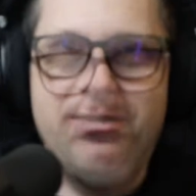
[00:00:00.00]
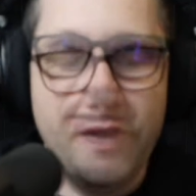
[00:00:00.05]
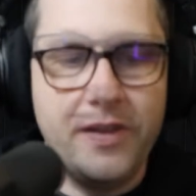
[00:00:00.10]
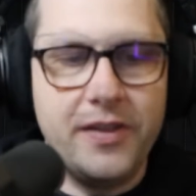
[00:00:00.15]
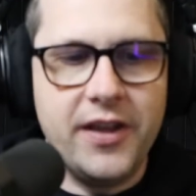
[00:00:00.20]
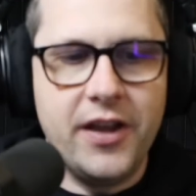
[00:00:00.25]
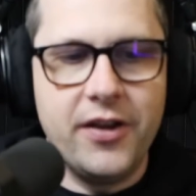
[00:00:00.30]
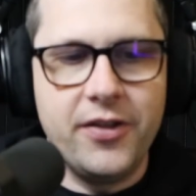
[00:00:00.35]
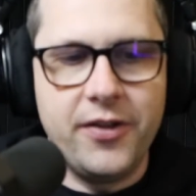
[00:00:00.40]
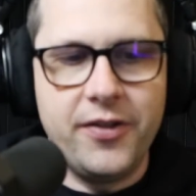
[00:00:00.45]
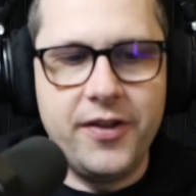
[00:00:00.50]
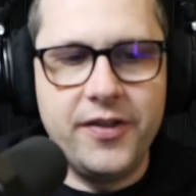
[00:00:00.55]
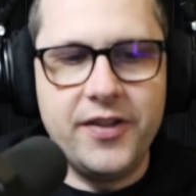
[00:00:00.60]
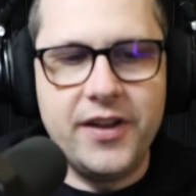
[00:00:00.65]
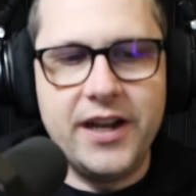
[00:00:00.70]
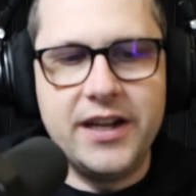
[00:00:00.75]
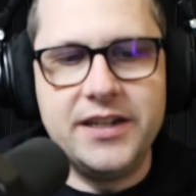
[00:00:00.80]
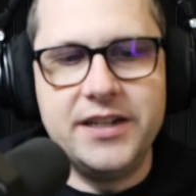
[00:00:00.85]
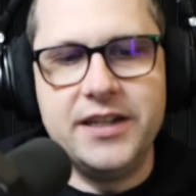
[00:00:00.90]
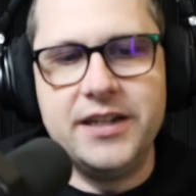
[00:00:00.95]
And then the other thing
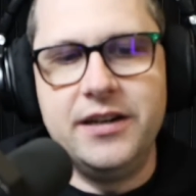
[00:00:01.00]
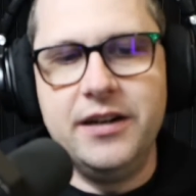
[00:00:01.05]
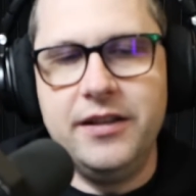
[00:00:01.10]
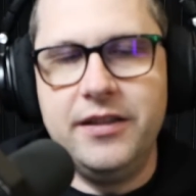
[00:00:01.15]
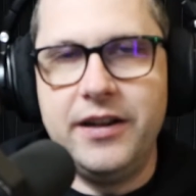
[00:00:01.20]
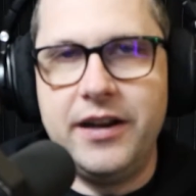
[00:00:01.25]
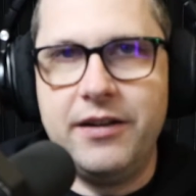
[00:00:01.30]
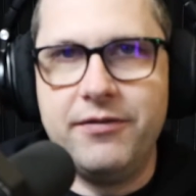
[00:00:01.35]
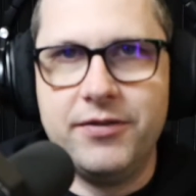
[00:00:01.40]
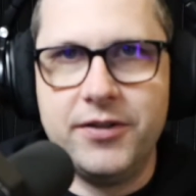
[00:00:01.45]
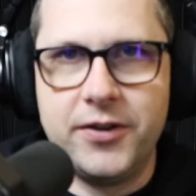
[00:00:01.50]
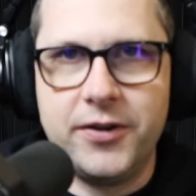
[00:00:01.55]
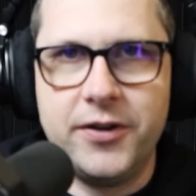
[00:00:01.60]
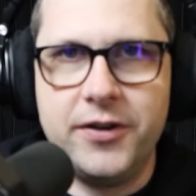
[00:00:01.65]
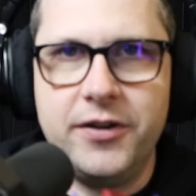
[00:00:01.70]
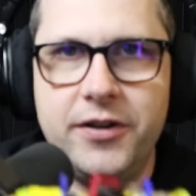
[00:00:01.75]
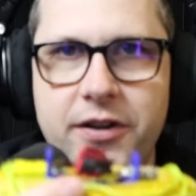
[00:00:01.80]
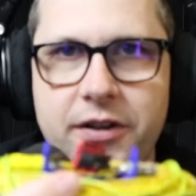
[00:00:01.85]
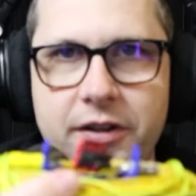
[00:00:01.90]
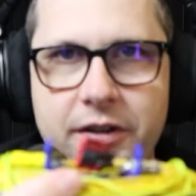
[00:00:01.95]
that I did that I've
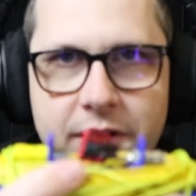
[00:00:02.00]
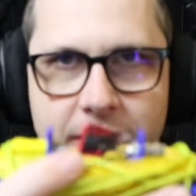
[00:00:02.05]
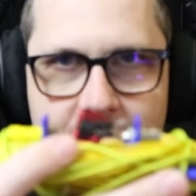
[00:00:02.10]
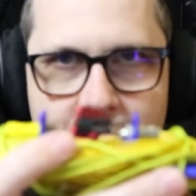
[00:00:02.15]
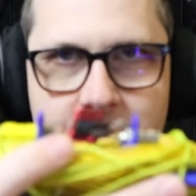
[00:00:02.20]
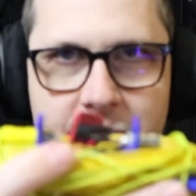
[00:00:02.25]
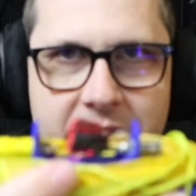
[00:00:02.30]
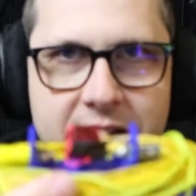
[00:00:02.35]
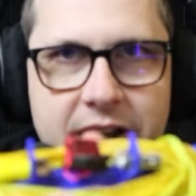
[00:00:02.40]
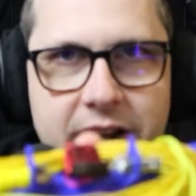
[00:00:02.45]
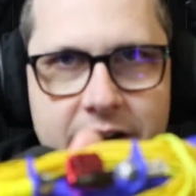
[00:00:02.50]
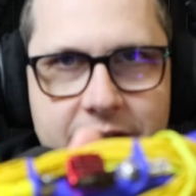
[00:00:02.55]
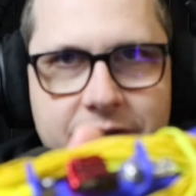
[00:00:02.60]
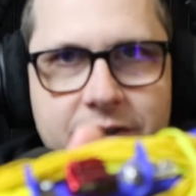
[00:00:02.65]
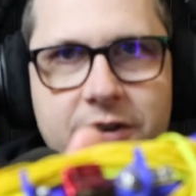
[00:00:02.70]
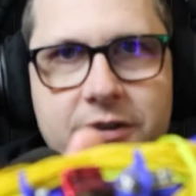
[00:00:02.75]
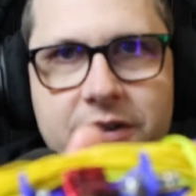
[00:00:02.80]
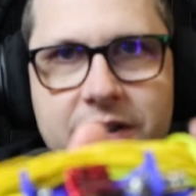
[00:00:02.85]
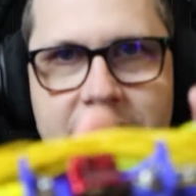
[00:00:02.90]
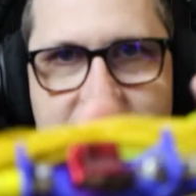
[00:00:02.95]
learned from making a
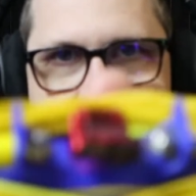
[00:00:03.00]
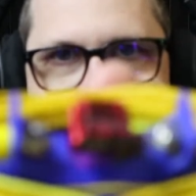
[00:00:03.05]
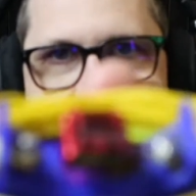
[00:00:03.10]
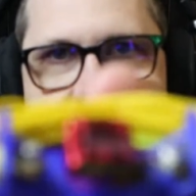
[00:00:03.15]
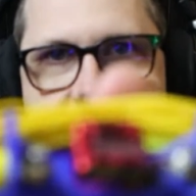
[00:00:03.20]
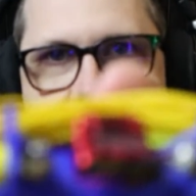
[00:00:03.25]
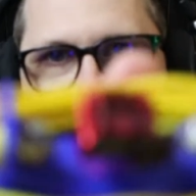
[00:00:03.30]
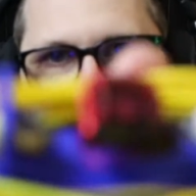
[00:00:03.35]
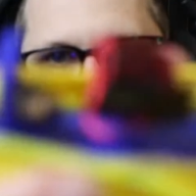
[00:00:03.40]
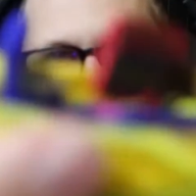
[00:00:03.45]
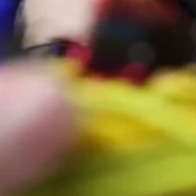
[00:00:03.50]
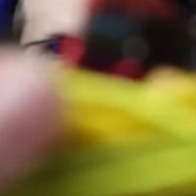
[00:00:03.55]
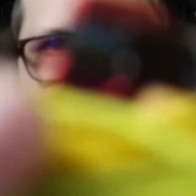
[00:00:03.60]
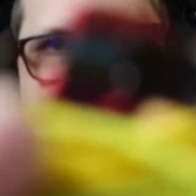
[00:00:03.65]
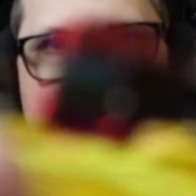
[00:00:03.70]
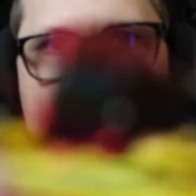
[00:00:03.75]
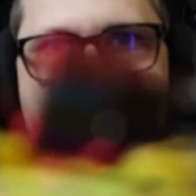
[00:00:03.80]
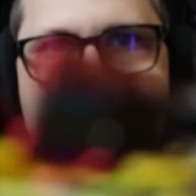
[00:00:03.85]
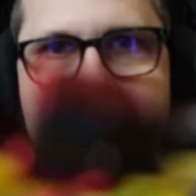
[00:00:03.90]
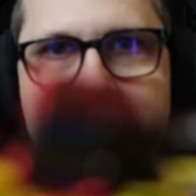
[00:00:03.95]
few of these cases
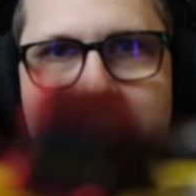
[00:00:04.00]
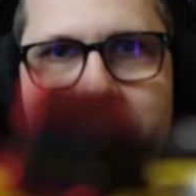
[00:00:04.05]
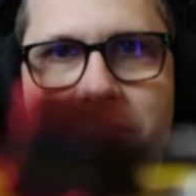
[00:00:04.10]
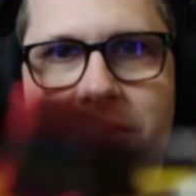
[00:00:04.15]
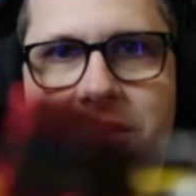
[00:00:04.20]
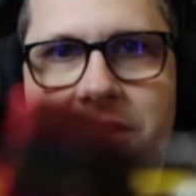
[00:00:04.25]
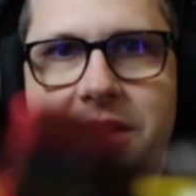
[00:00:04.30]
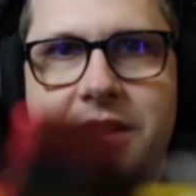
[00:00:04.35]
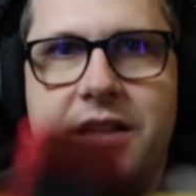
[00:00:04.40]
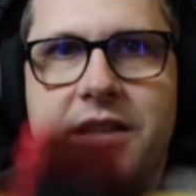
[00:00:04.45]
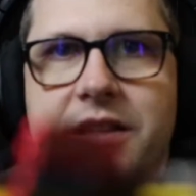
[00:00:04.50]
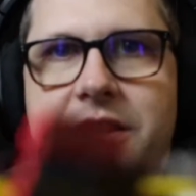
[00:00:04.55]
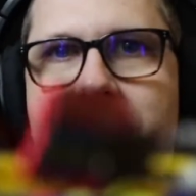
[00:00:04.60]
is you can see that